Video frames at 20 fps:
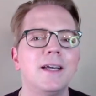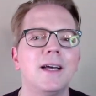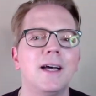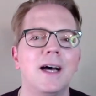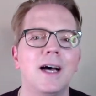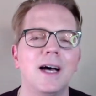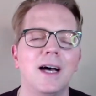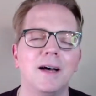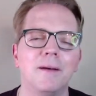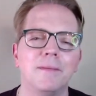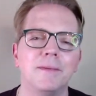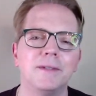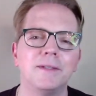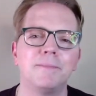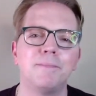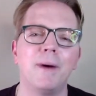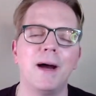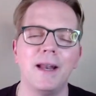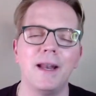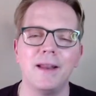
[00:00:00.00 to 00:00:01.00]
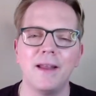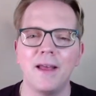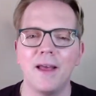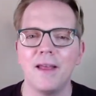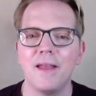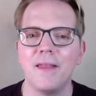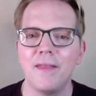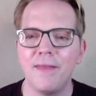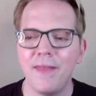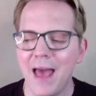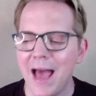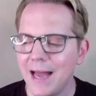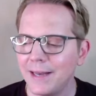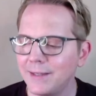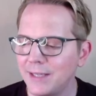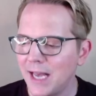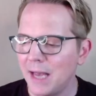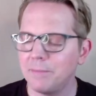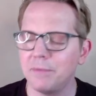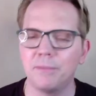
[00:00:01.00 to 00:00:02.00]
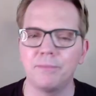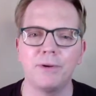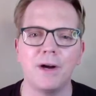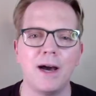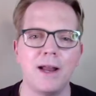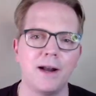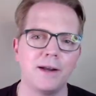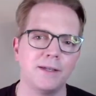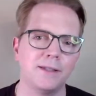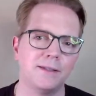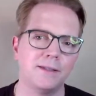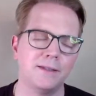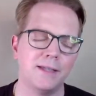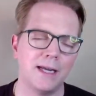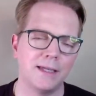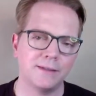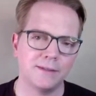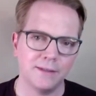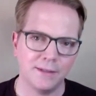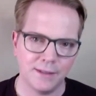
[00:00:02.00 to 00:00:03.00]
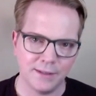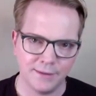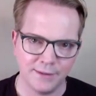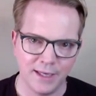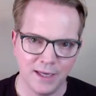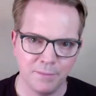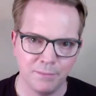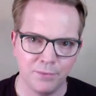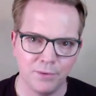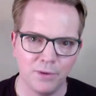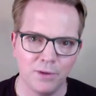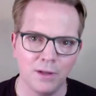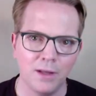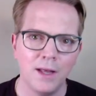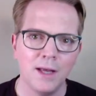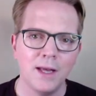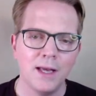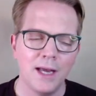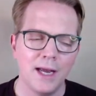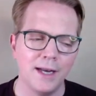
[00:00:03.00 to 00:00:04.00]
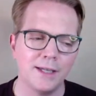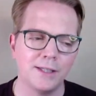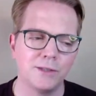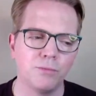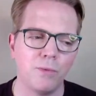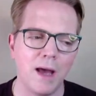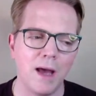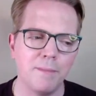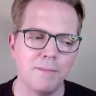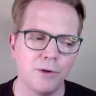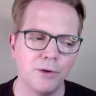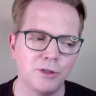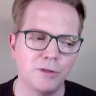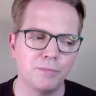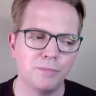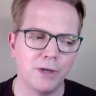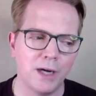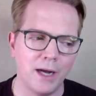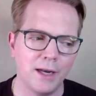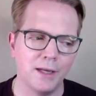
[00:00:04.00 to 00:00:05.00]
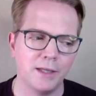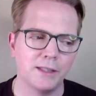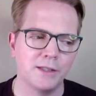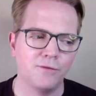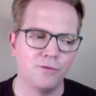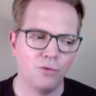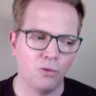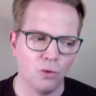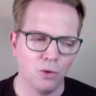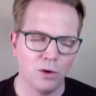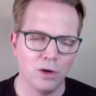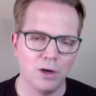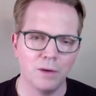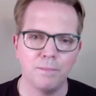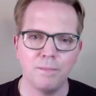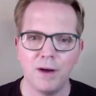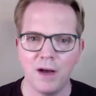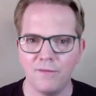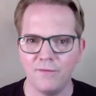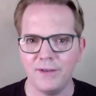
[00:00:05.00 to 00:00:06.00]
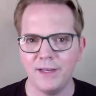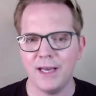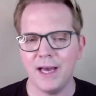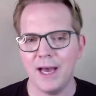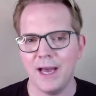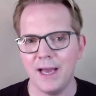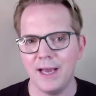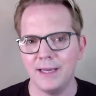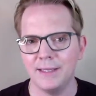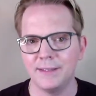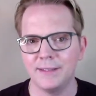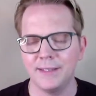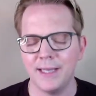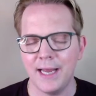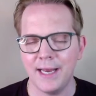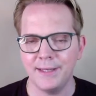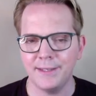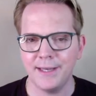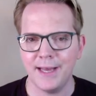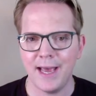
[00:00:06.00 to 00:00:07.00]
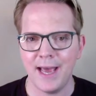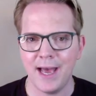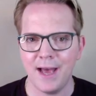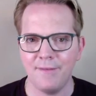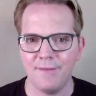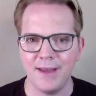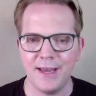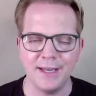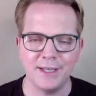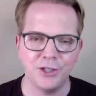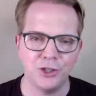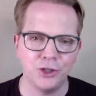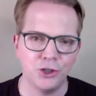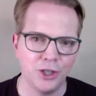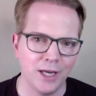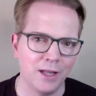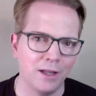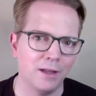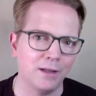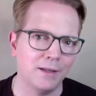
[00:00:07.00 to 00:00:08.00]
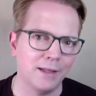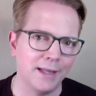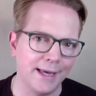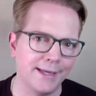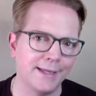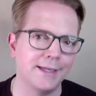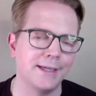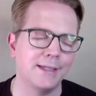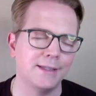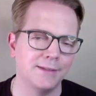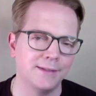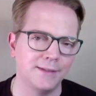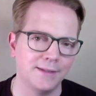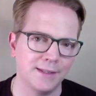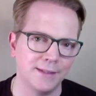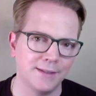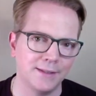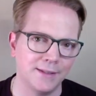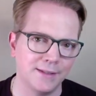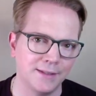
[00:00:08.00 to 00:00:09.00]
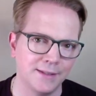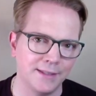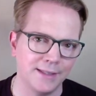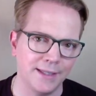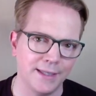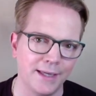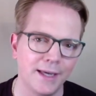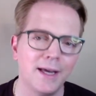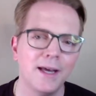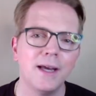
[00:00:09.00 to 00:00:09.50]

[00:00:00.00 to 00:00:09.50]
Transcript: Um, but that type of product is an excellent example, and it's why most products for puffy eyes tend to have a gel like consistency